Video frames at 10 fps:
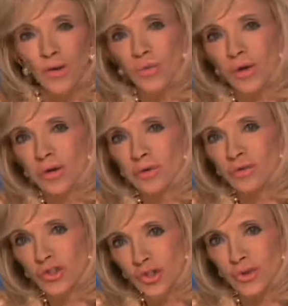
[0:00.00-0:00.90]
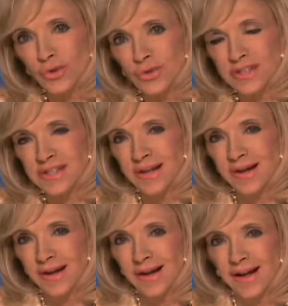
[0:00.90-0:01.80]
were Jews.
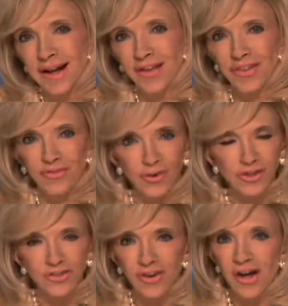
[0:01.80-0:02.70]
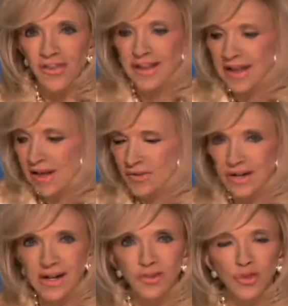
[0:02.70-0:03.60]
First of all, they gave
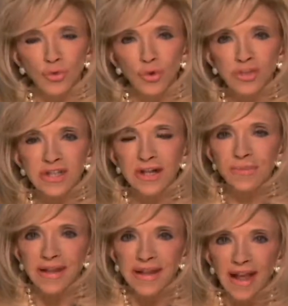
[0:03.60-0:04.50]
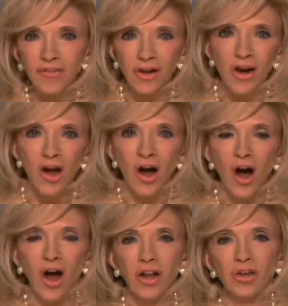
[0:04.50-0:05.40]
it in Jerusalem. They gave it
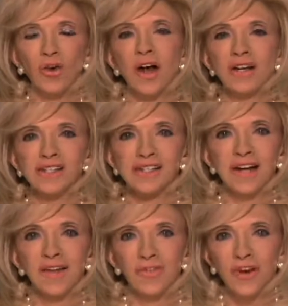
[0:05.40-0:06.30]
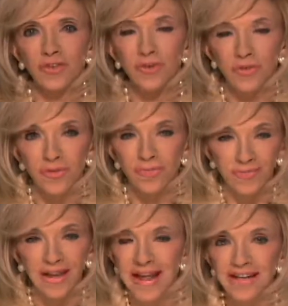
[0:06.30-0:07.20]
all across their
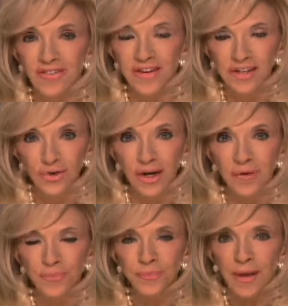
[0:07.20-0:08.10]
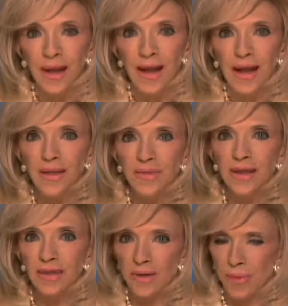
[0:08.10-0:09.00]
land of Israel. And
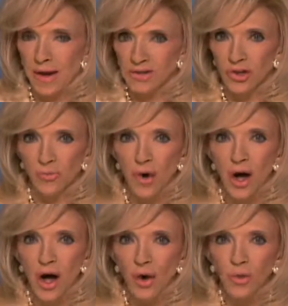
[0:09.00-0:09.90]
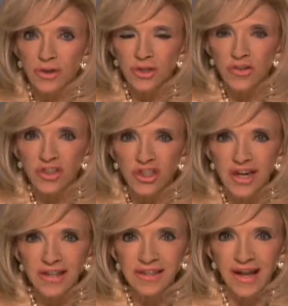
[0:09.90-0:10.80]
then the Apostle Paul went to the
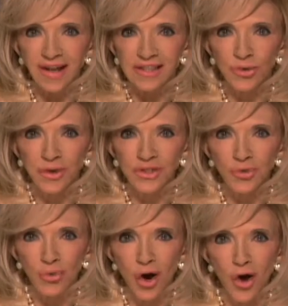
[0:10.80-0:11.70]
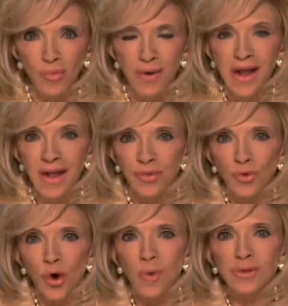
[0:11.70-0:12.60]
Gentiles. He went to Rome.
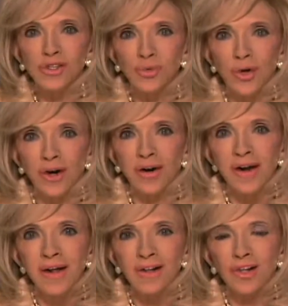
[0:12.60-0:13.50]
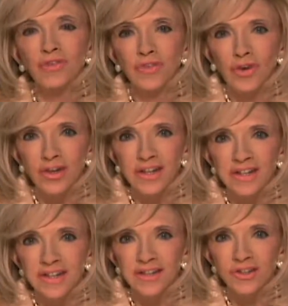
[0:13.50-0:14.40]
The Romans were
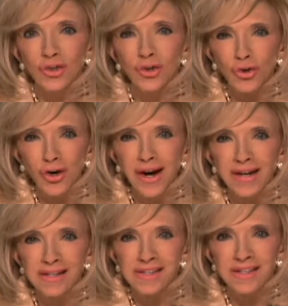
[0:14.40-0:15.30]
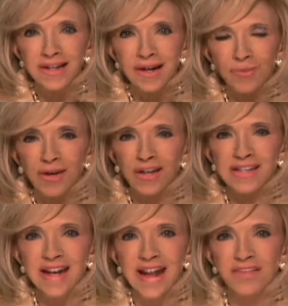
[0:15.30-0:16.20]
converted to Christ
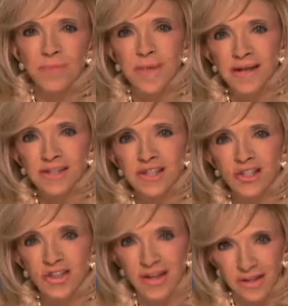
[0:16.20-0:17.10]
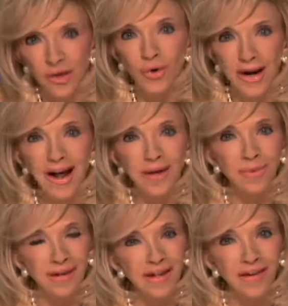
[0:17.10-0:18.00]
because he had the message that you and I
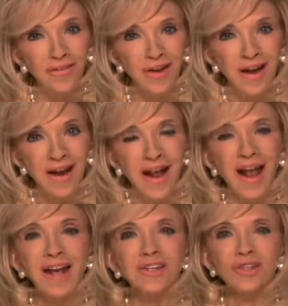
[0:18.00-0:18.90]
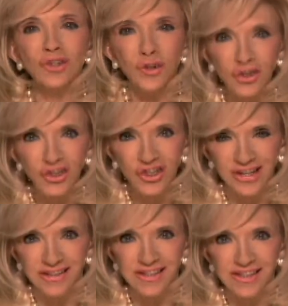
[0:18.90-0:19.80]
believe as
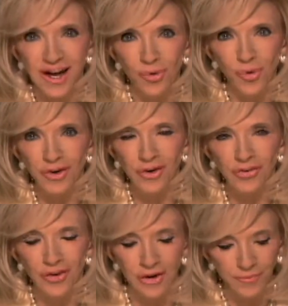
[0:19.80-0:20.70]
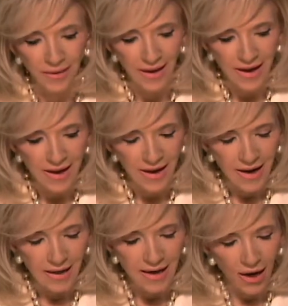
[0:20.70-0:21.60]
Christians. How wonderful.
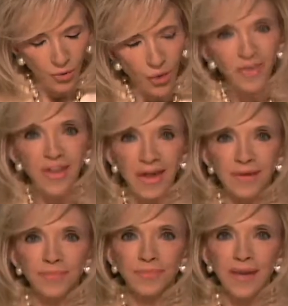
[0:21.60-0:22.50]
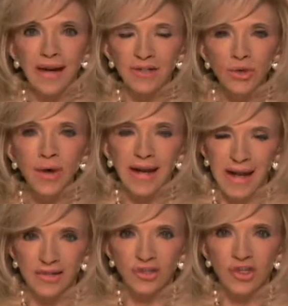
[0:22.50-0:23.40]
Now, one thing that I do want
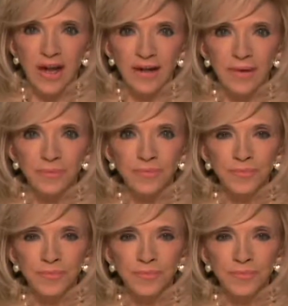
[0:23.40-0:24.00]
to ask, Jack,